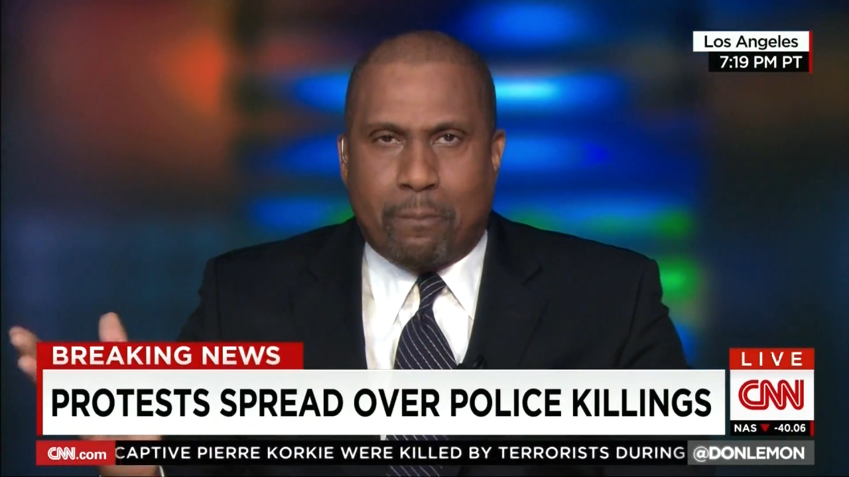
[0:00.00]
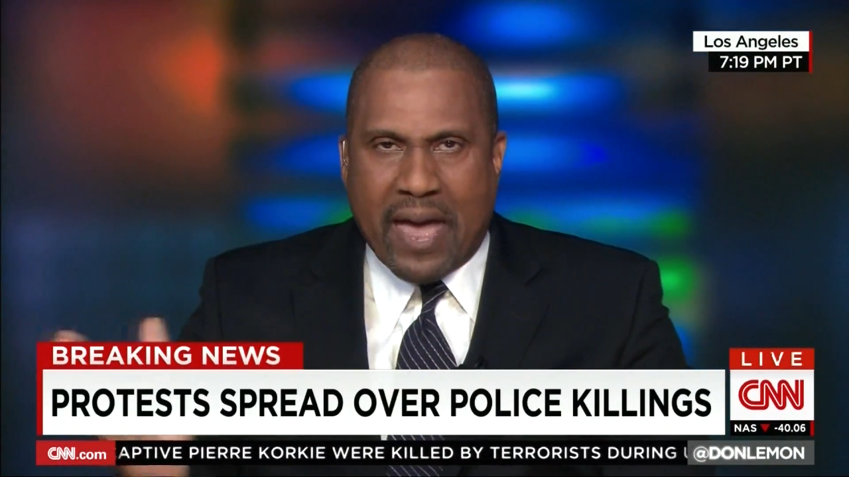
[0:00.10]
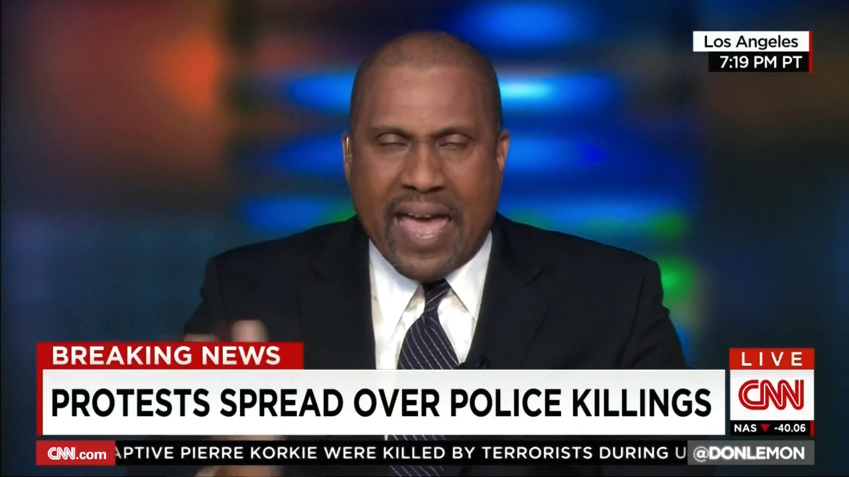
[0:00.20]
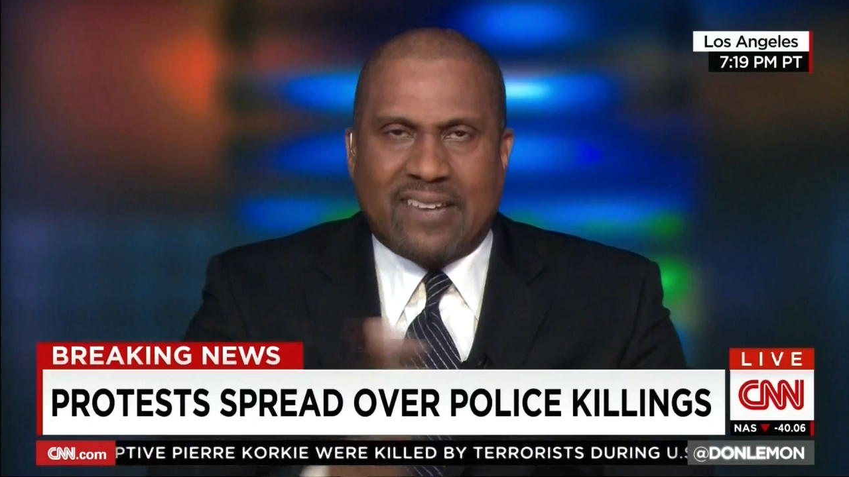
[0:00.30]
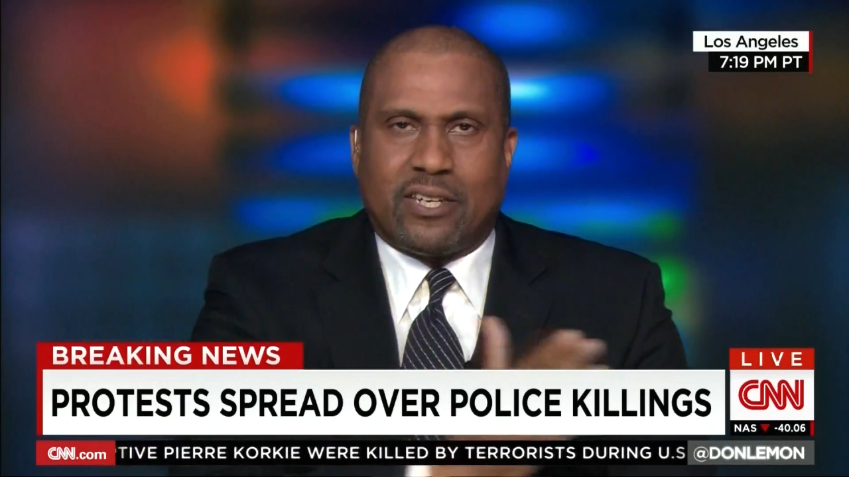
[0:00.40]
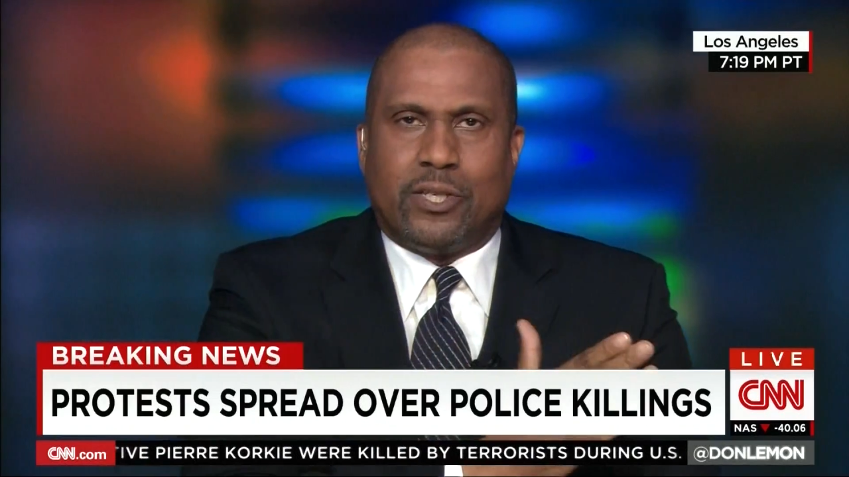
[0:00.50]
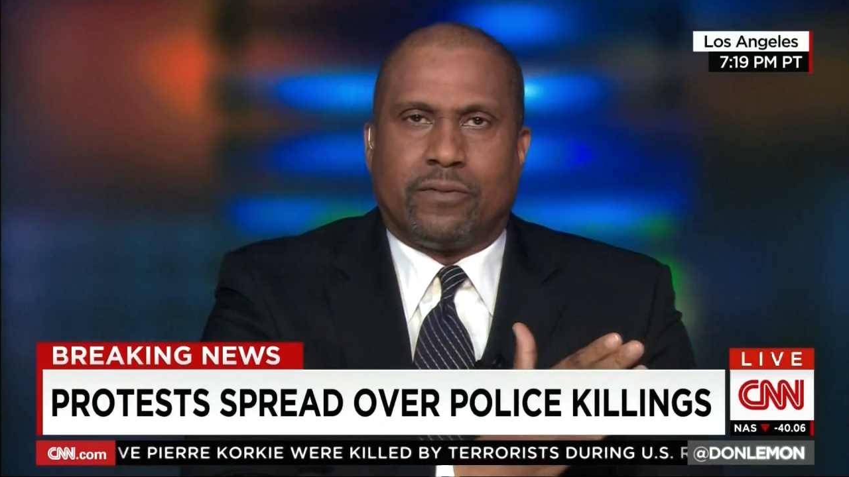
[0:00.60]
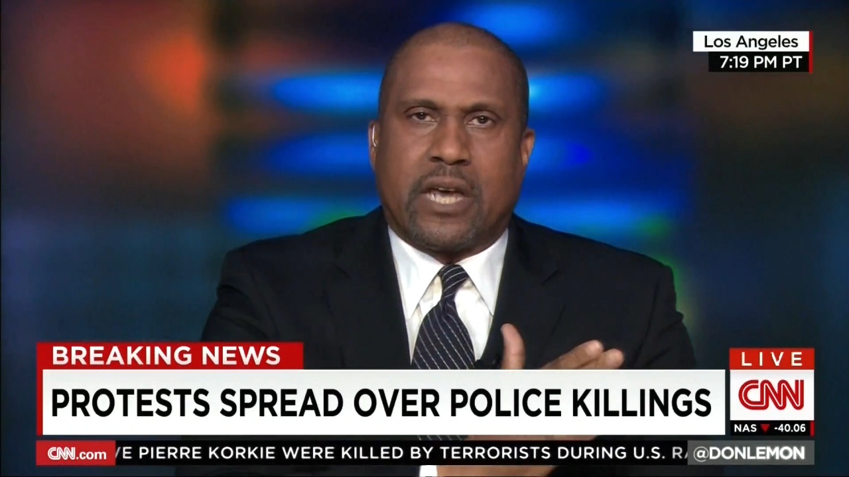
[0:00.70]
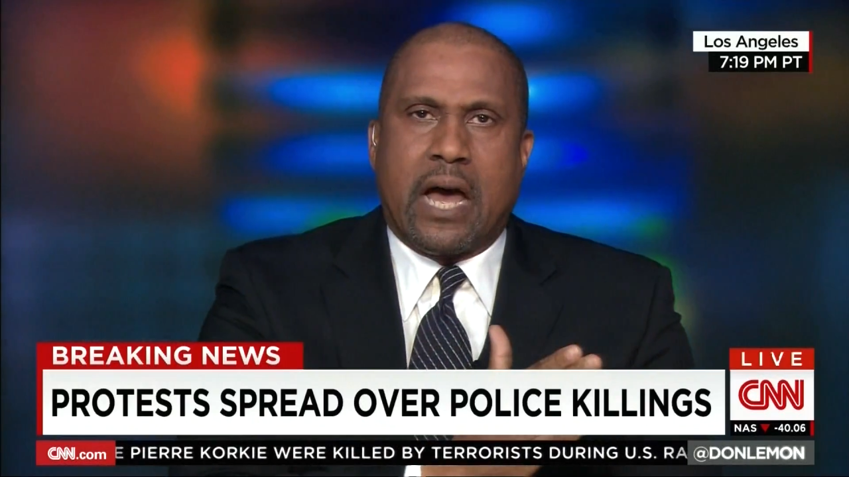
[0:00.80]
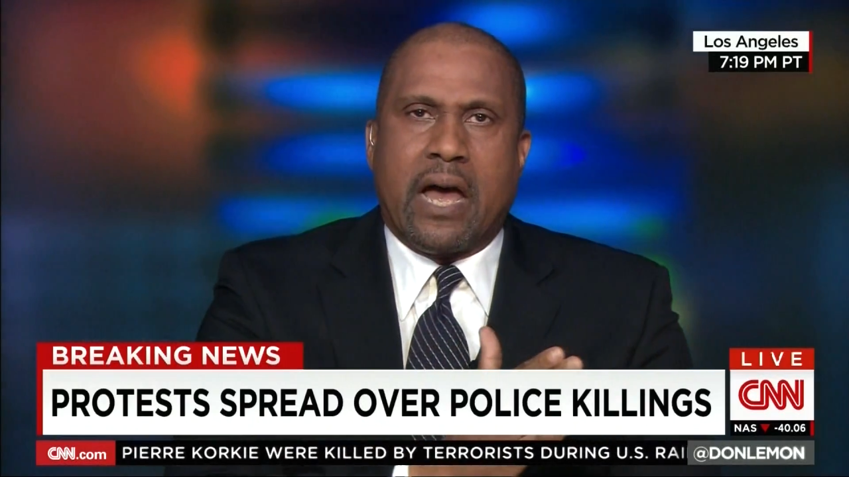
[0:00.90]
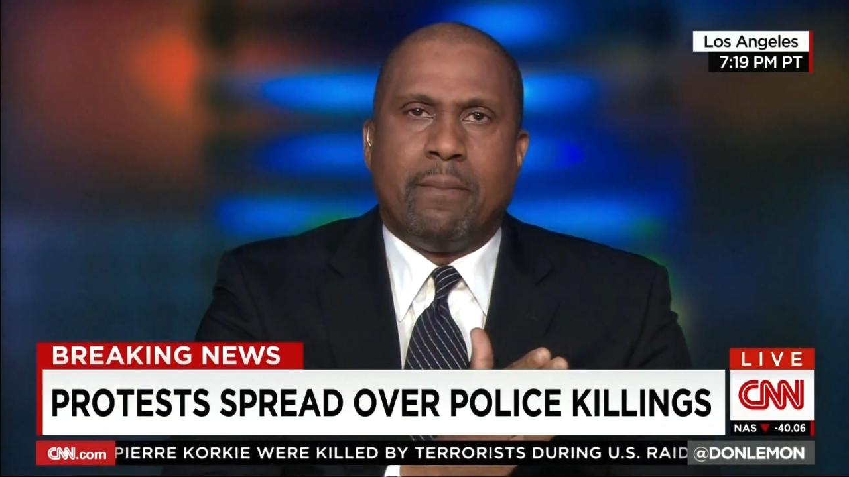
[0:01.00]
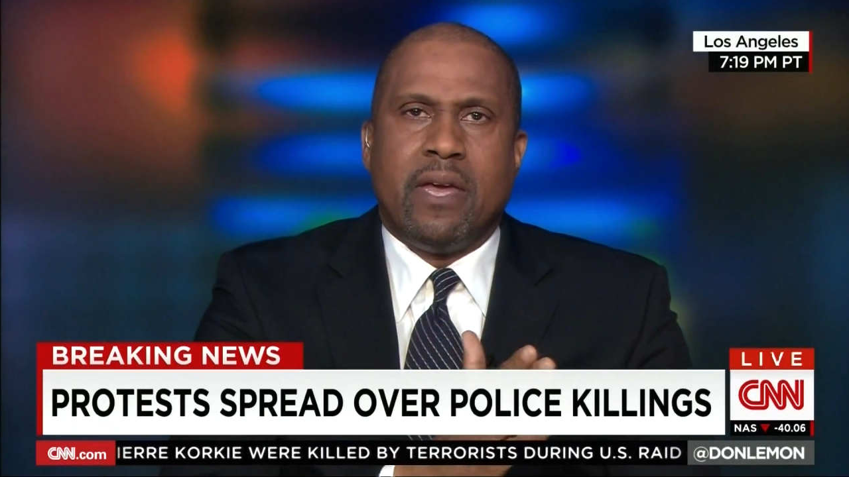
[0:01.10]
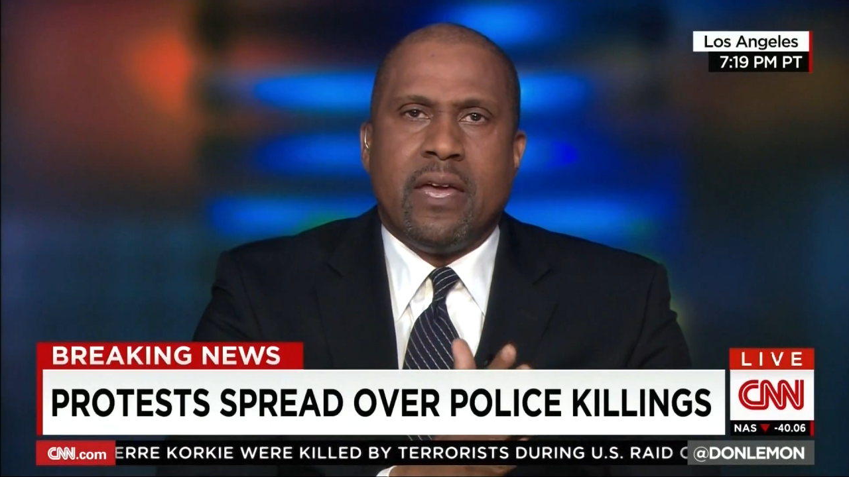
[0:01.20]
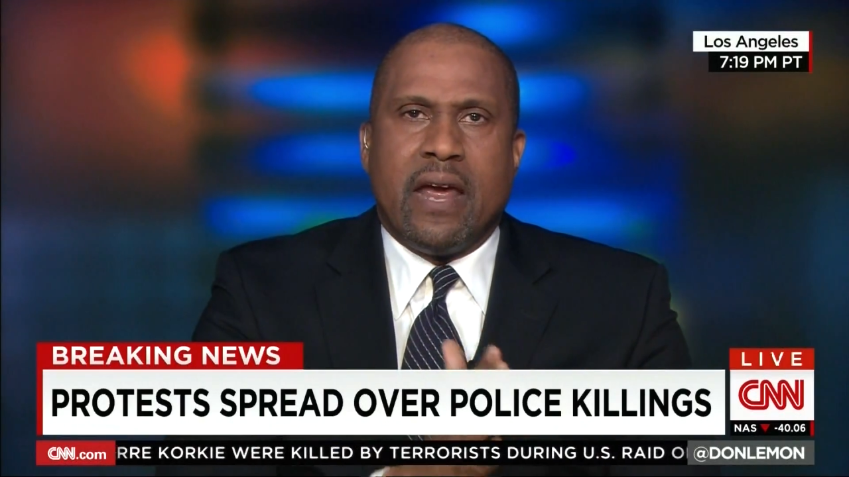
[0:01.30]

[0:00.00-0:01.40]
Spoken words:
passage of time,